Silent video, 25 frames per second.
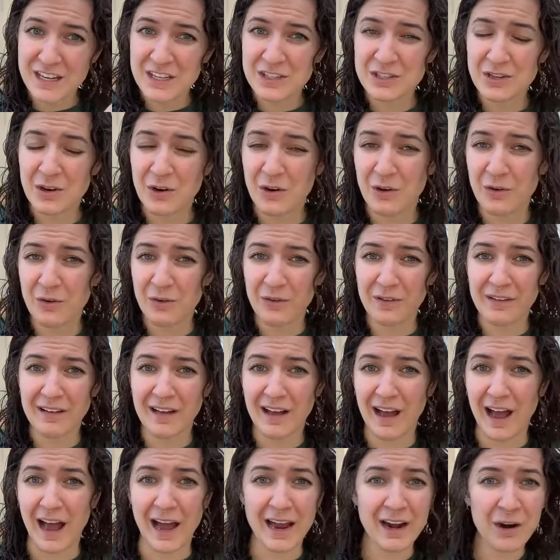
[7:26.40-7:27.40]
So
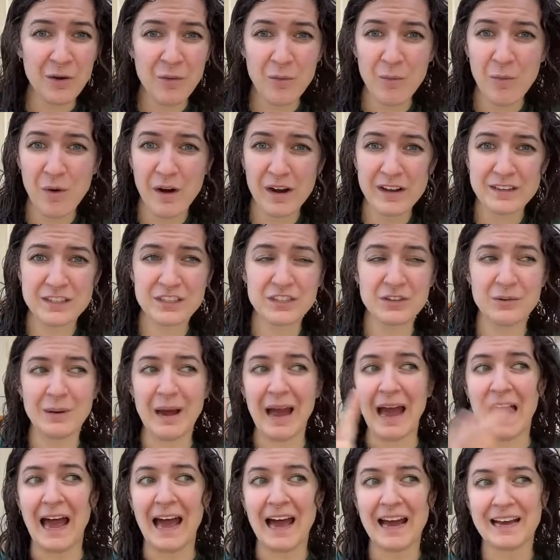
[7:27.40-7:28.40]
I don't want to
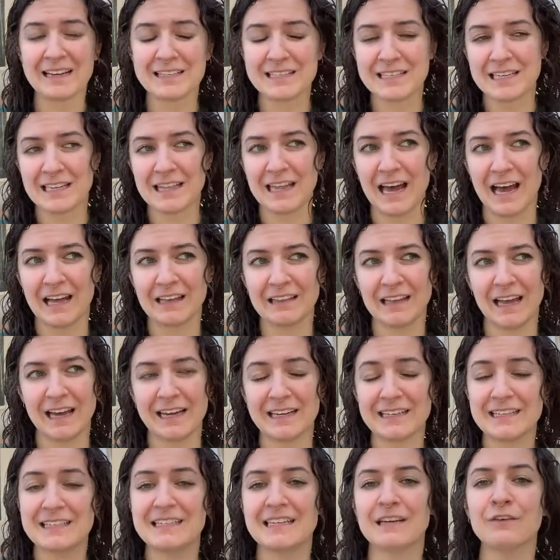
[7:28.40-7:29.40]
add to that
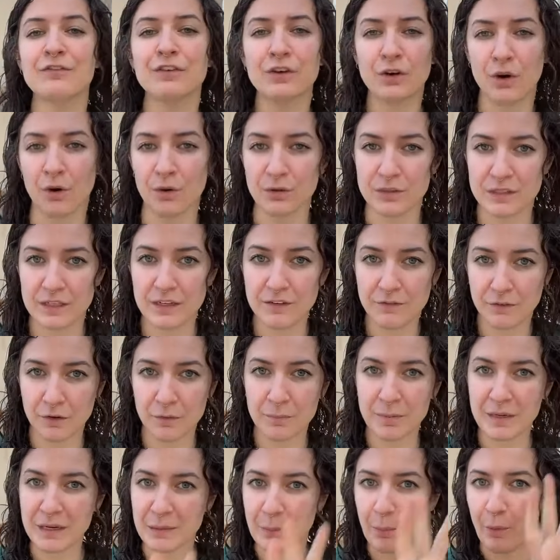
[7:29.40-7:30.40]
like difficulty for
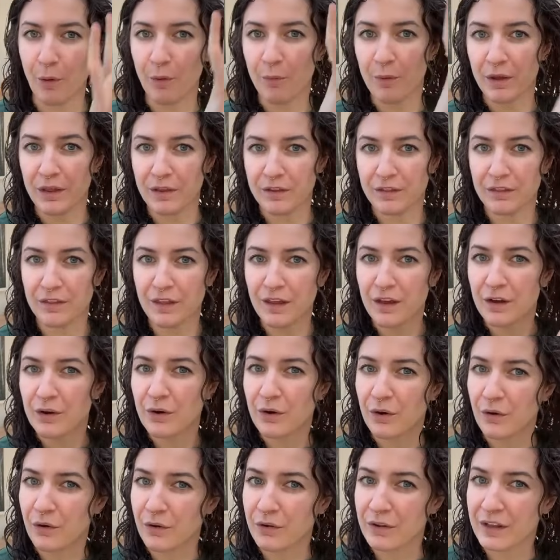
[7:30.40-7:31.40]
people with
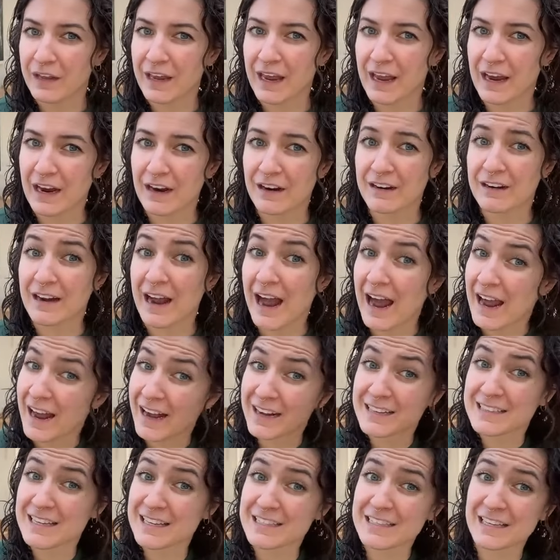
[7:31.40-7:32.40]
curly hair
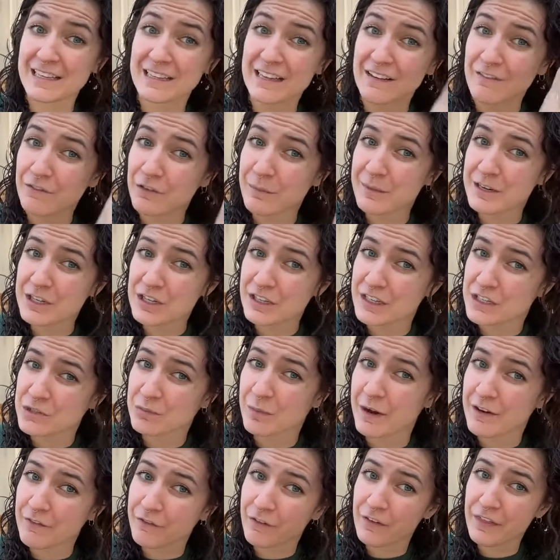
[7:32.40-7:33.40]
accessing the information that's
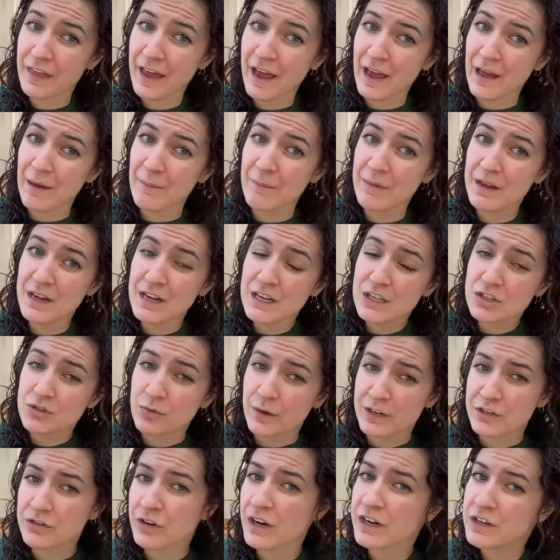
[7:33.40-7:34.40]
right for them. So
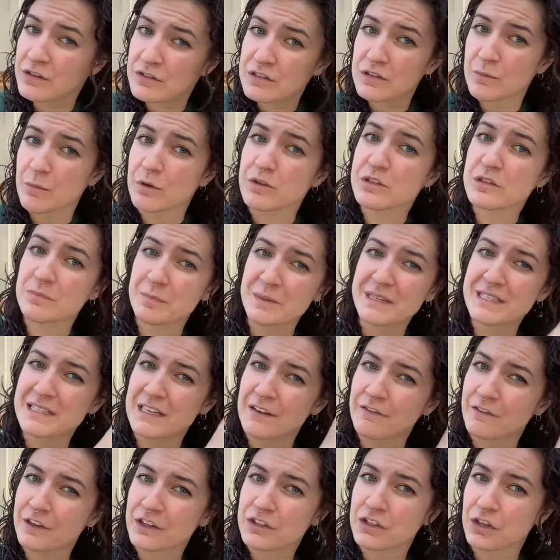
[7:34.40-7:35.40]
I try to use the most
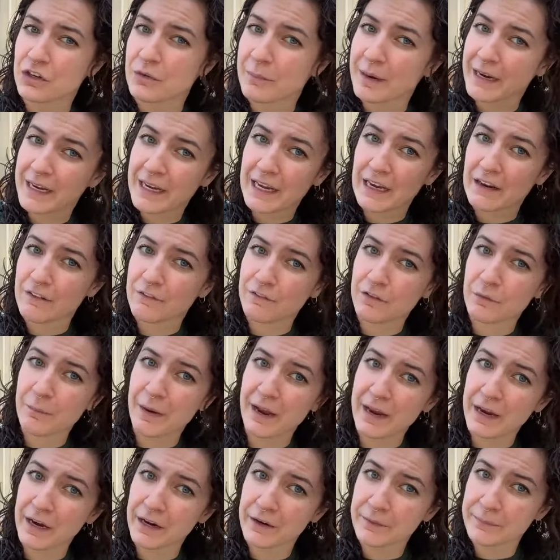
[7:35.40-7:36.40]
specific term I can for my
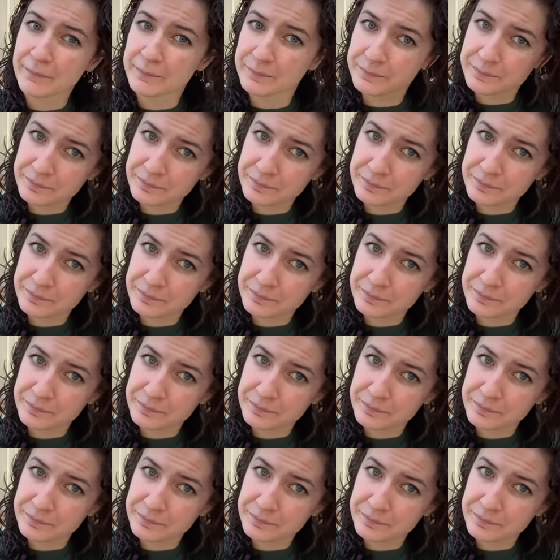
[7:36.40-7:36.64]
hair.